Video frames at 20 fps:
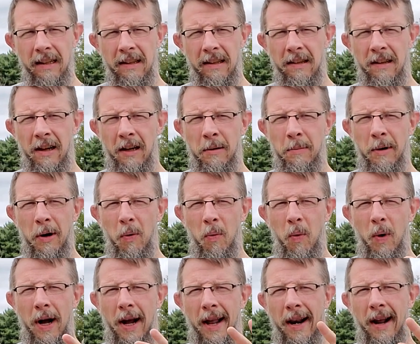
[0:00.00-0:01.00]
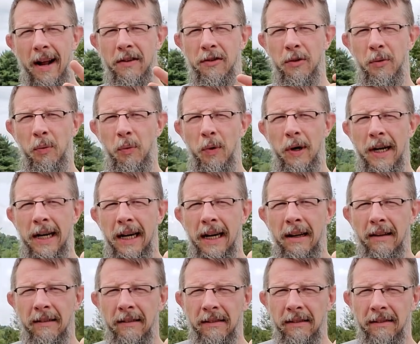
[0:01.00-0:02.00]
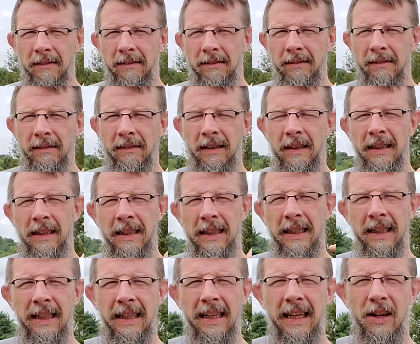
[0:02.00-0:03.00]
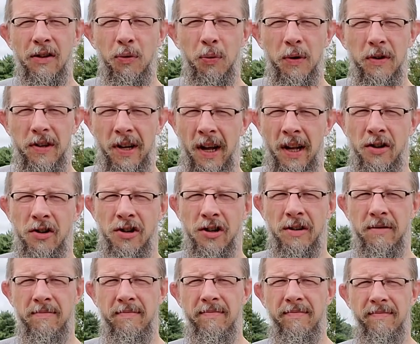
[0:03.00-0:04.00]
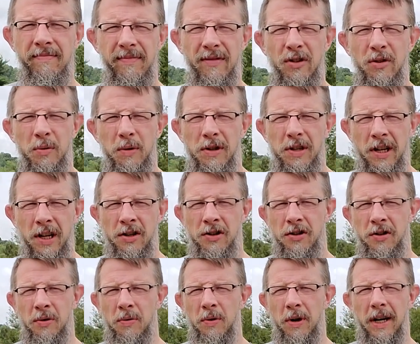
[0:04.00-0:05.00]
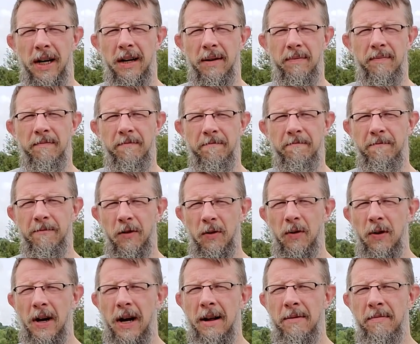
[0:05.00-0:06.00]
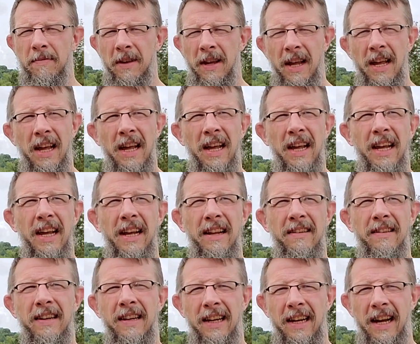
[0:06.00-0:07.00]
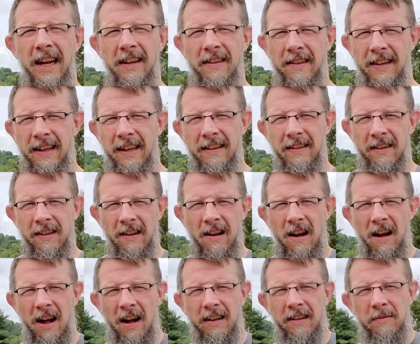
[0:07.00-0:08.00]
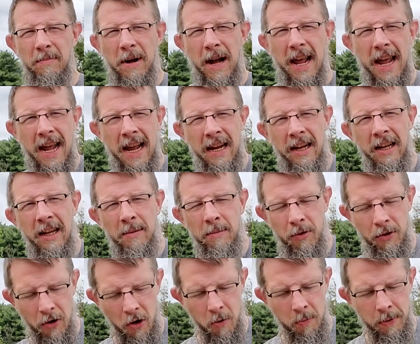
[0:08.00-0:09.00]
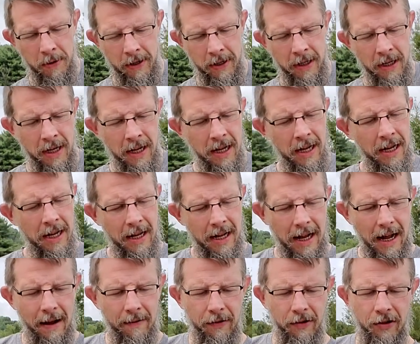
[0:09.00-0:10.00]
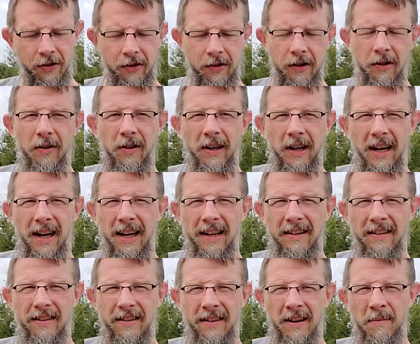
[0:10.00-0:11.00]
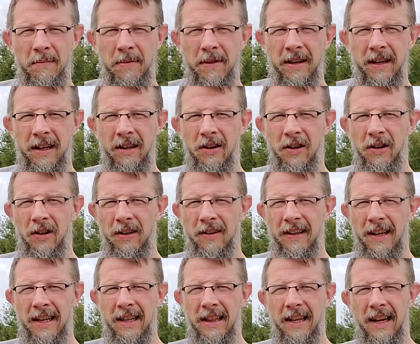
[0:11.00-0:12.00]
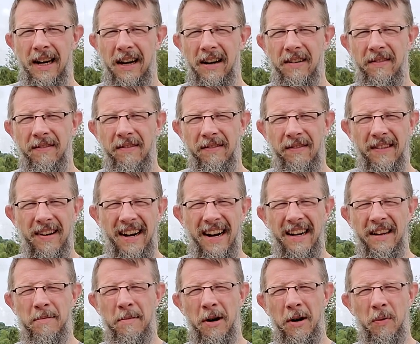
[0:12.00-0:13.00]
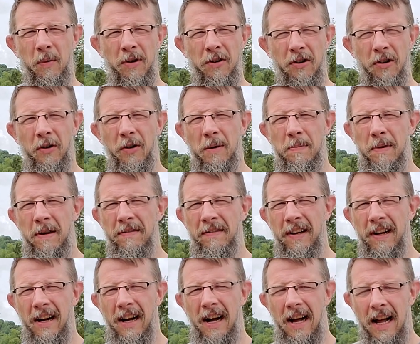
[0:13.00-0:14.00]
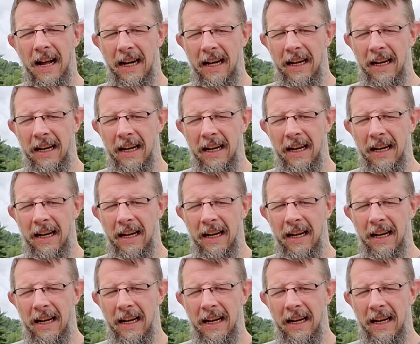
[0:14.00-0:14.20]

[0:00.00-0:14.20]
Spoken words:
talk about why it has a ring. It's retention. It's a retention ring, right? It's in case it gets knocked, my hand comes open, I've still got something hooked in there, right? No matter which grip I've got